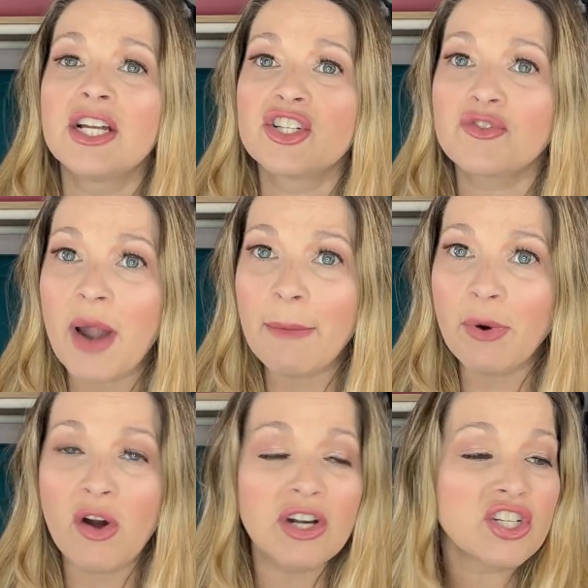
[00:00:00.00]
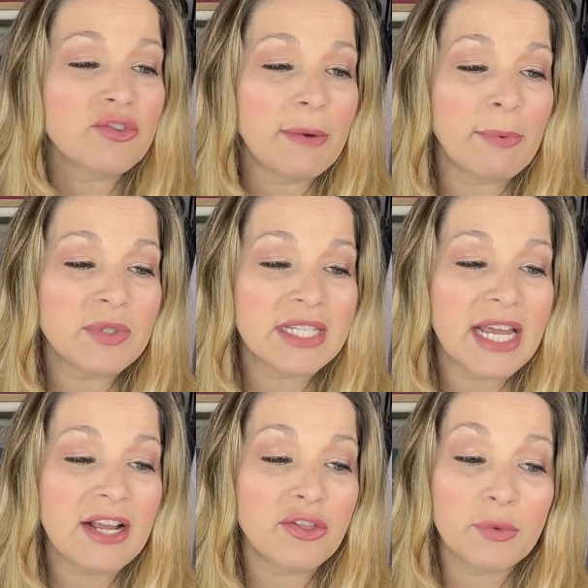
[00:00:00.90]
Dry Bar Triple
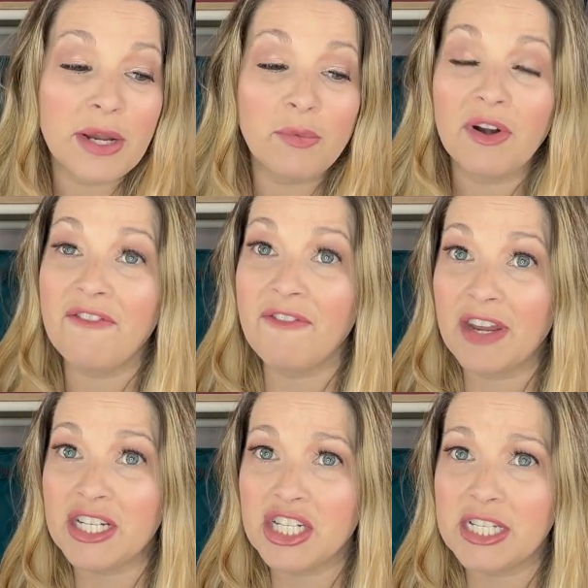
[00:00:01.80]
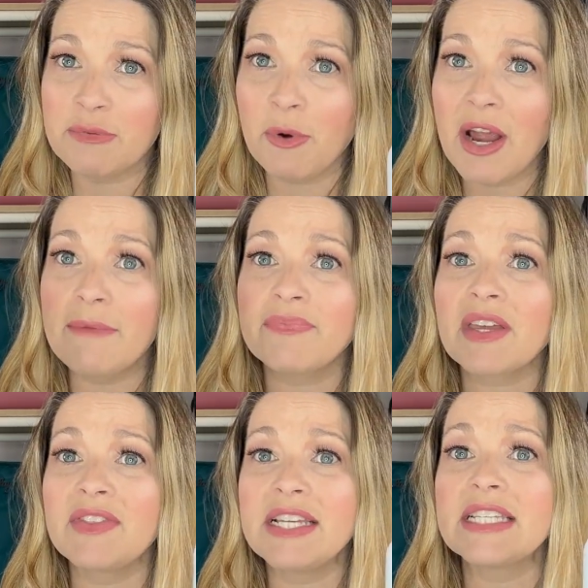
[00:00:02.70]
Sec 3-in-1 finishing spray.
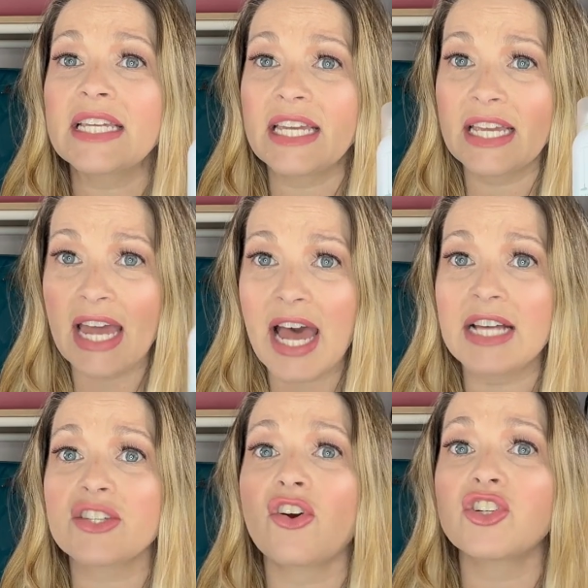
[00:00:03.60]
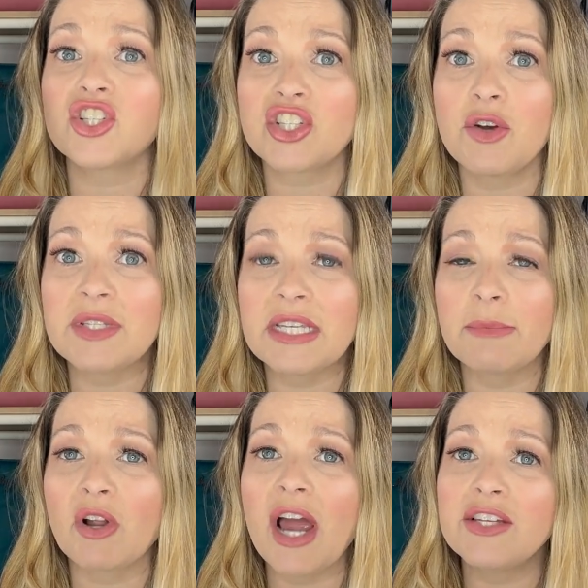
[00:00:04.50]
These guys are so
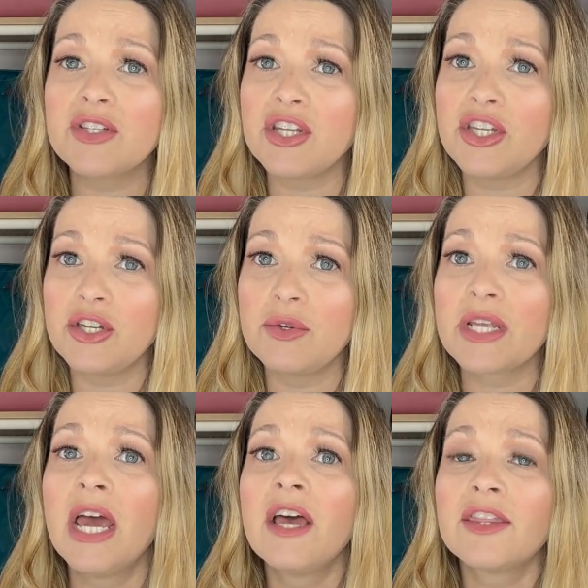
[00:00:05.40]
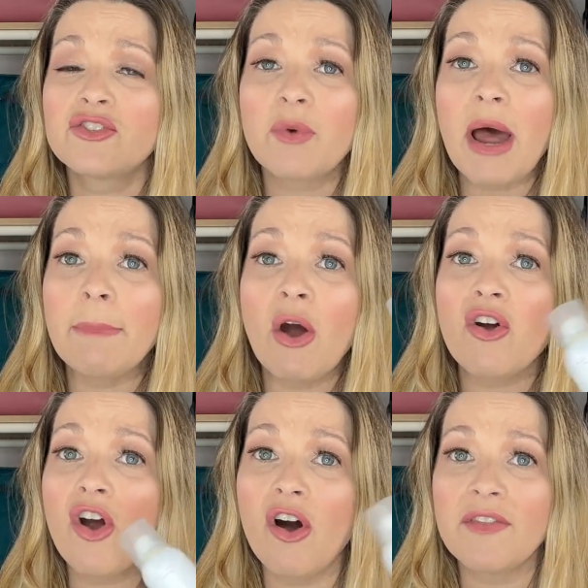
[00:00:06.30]
similar. I used to use the Dry
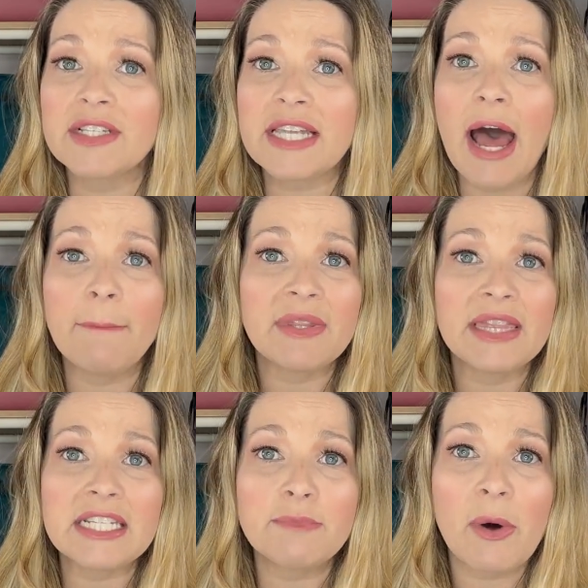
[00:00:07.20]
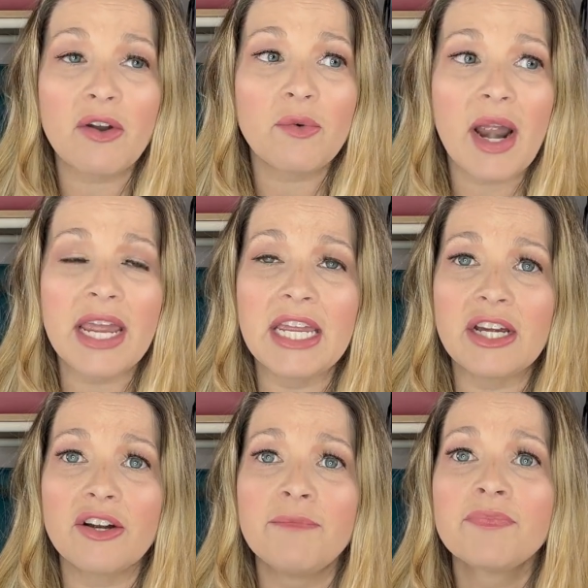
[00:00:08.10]
Bar all the time, but this bottle right
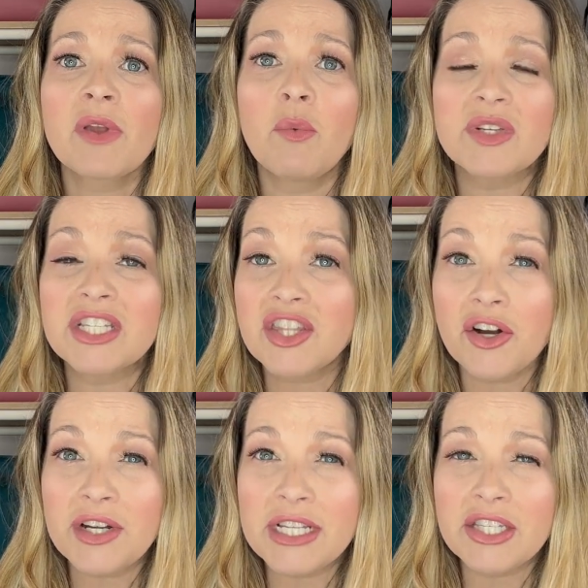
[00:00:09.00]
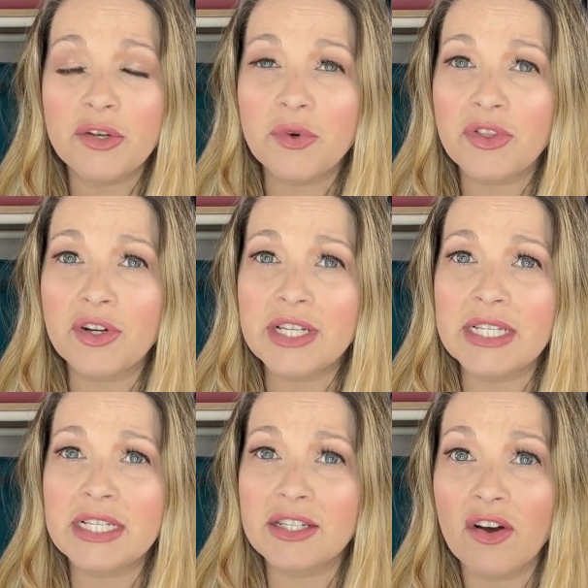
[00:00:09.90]
here was $32 or
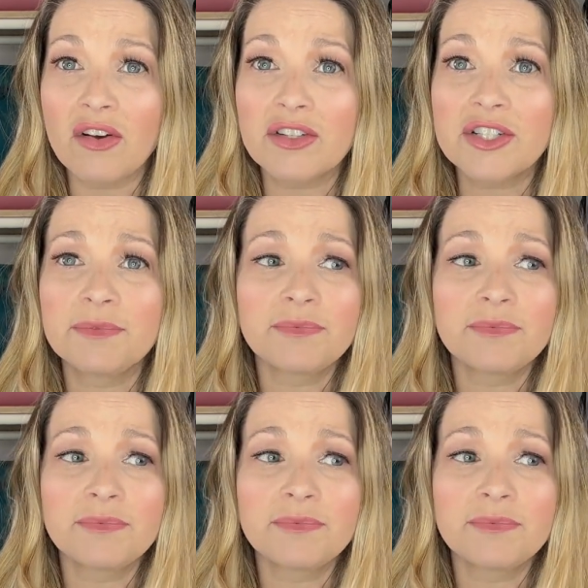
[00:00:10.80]
$36.